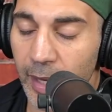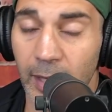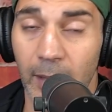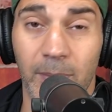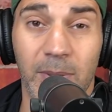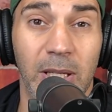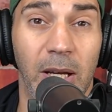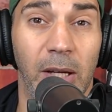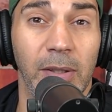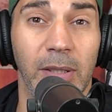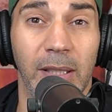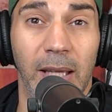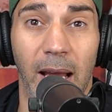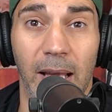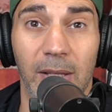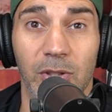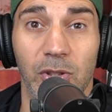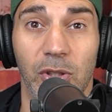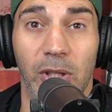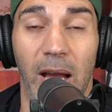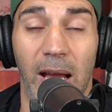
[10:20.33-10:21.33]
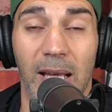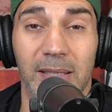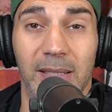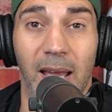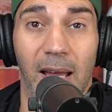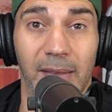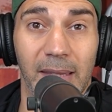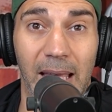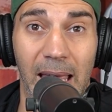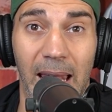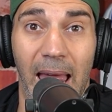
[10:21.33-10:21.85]
And I'm telling you guys, you guys
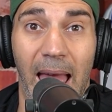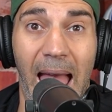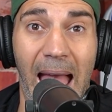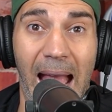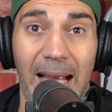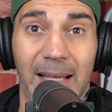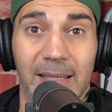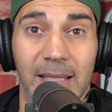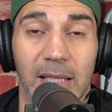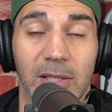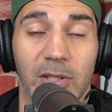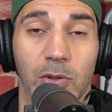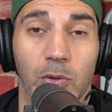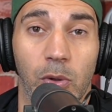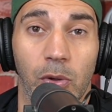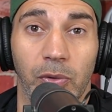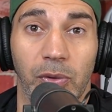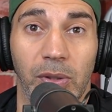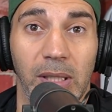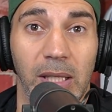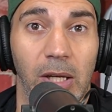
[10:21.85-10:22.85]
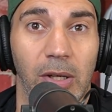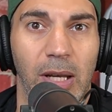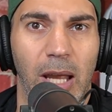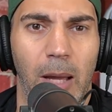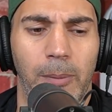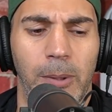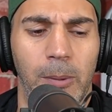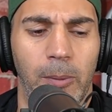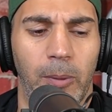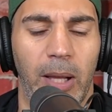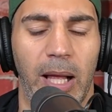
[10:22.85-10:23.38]
got that access throughout the year.
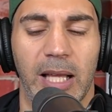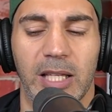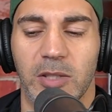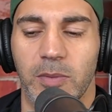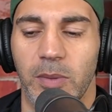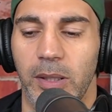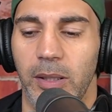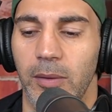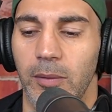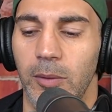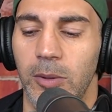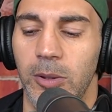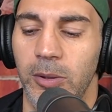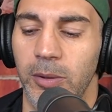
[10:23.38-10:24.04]
Now, people ask me,